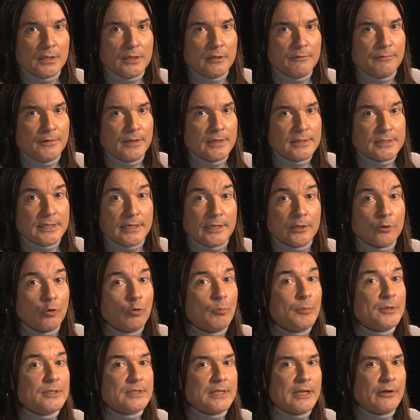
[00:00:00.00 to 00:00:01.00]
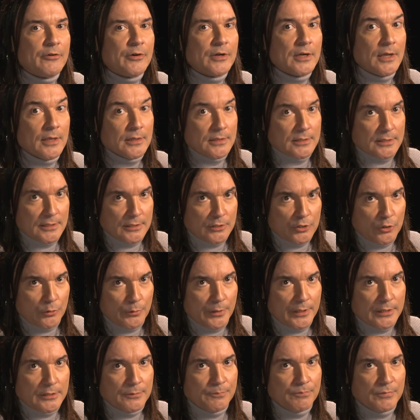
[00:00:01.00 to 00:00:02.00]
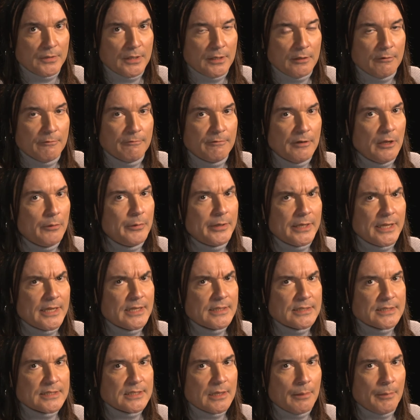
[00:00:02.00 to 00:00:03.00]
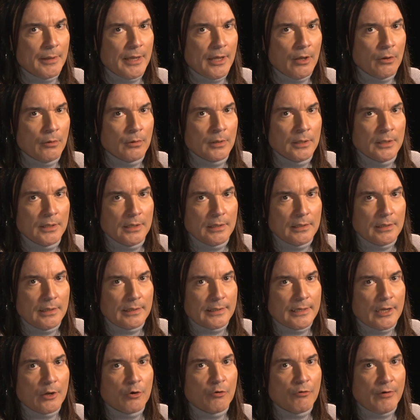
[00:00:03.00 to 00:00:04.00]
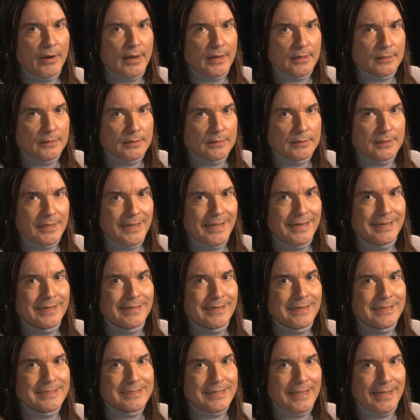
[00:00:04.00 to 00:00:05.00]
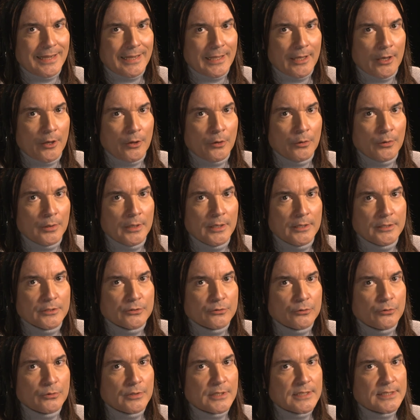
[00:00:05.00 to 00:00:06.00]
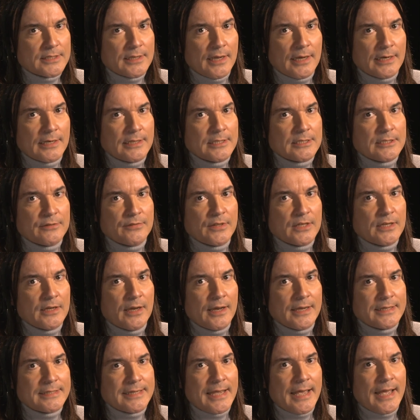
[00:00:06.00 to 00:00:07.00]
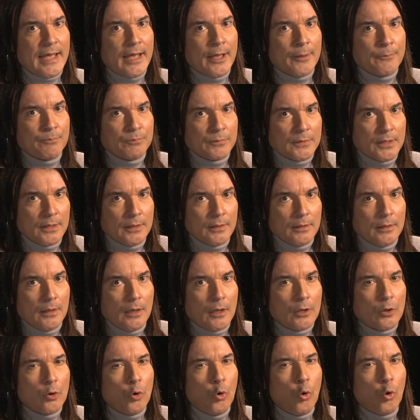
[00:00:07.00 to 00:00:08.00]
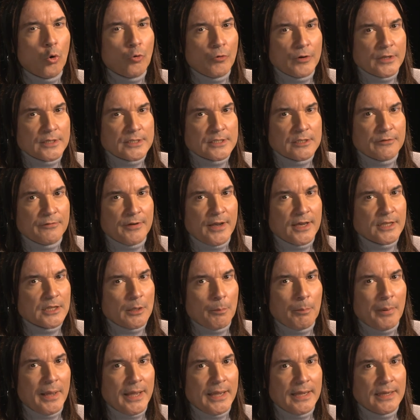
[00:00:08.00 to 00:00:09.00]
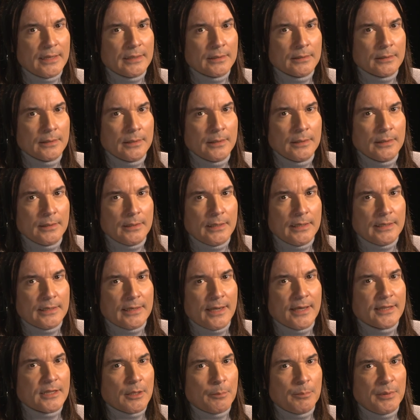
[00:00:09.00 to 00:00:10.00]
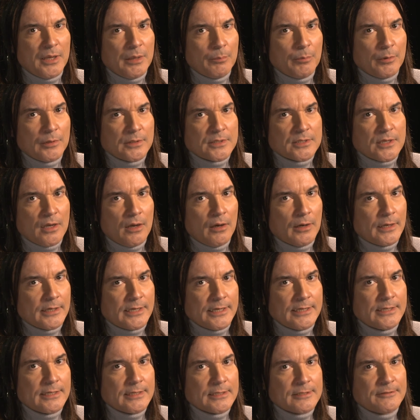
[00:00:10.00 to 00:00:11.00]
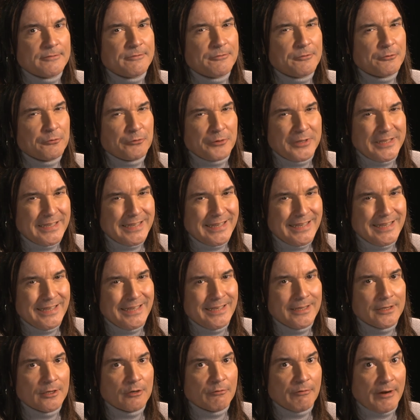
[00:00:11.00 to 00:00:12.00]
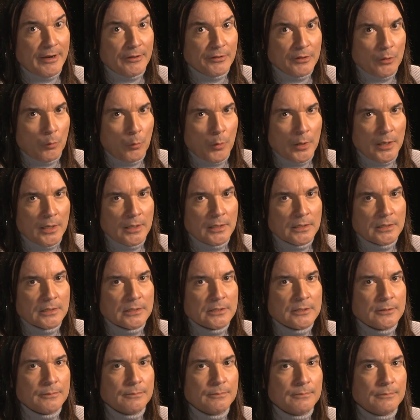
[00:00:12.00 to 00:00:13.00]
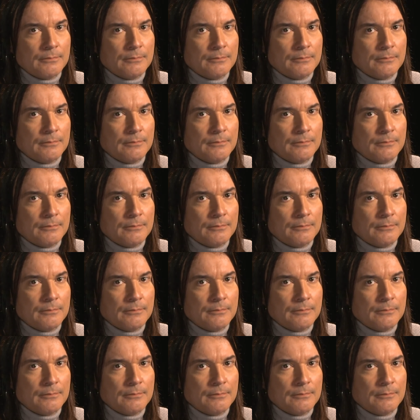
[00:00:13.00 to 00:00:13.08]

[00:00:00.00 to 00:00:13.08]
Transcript: he feels he can almost hear an answer to it, flowing in somehow like a grand, endless echo through the silence of the night air, a chorus of other pain in other people targeted as freaky round the world.